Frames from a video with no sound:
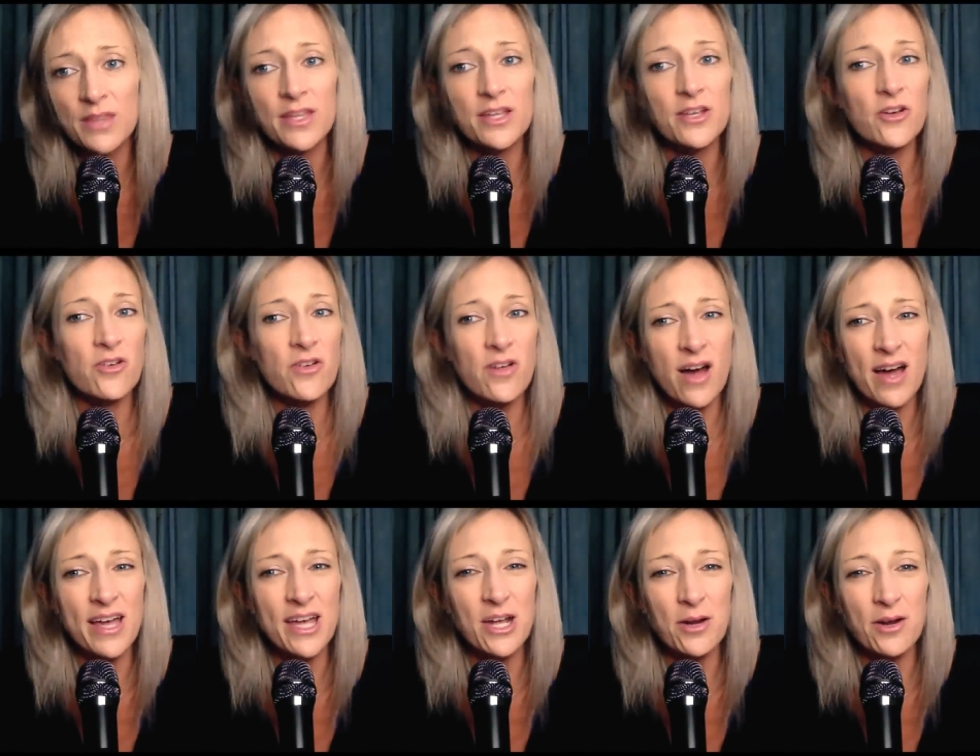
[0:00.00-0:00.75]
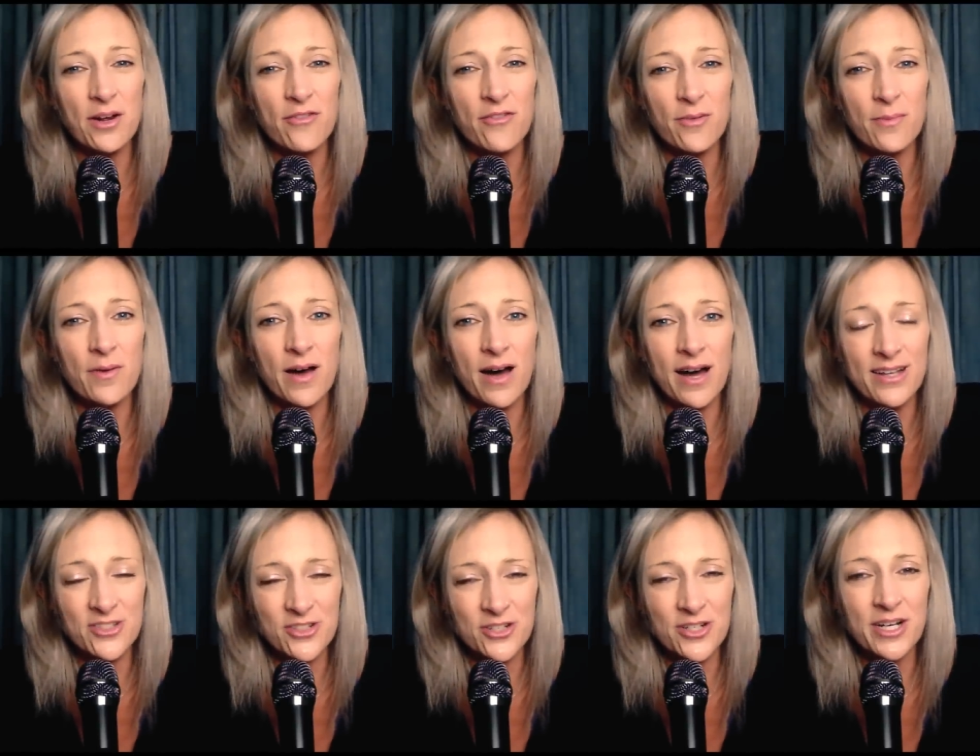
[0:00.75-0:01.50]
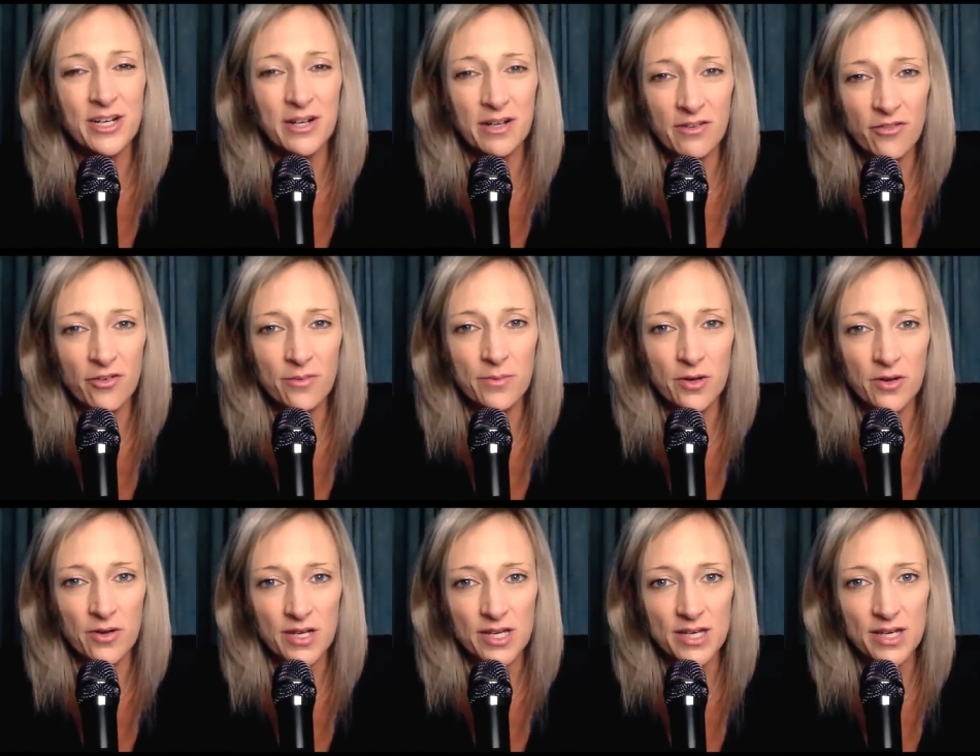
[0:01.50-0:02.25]
then you're not hearing from God, you're hearing from
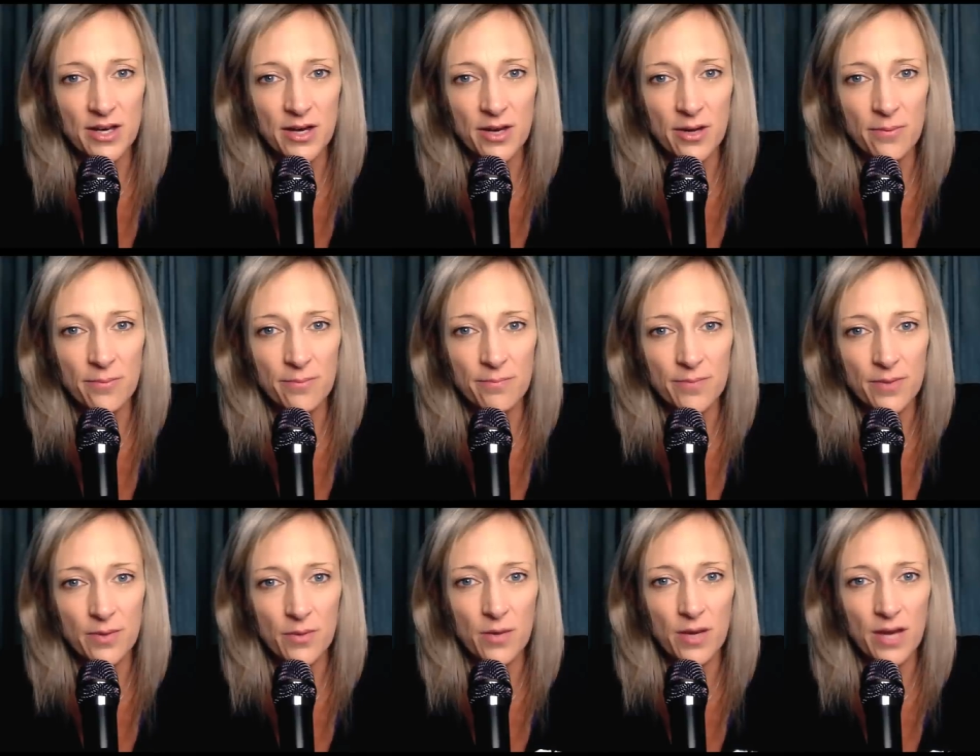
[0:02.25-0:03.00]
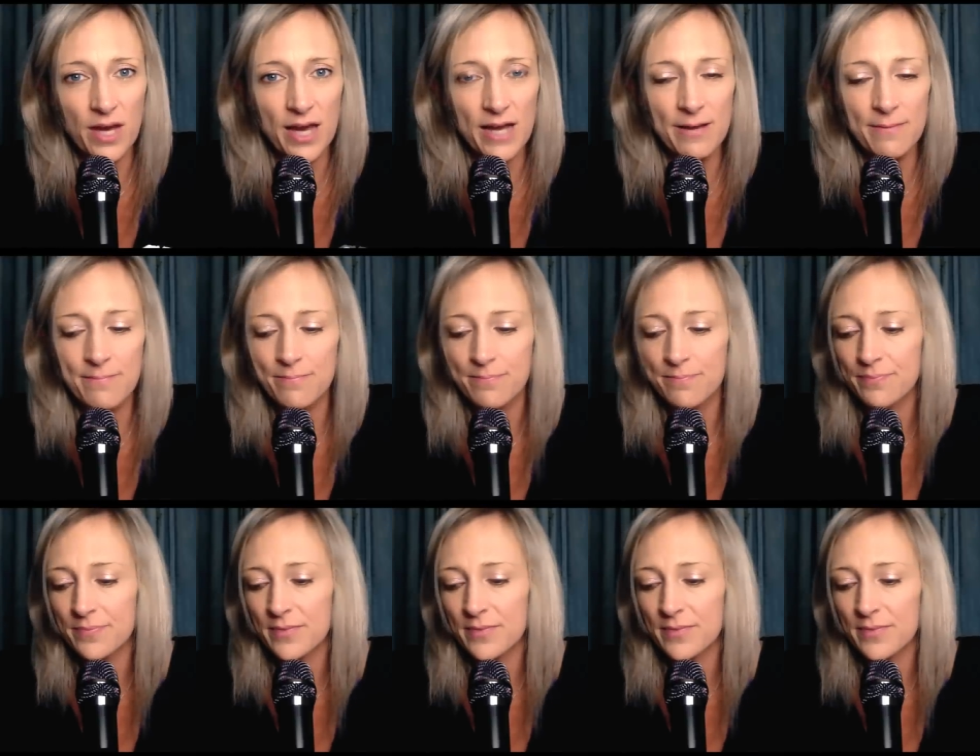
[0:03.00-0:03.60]
your ego. Okay?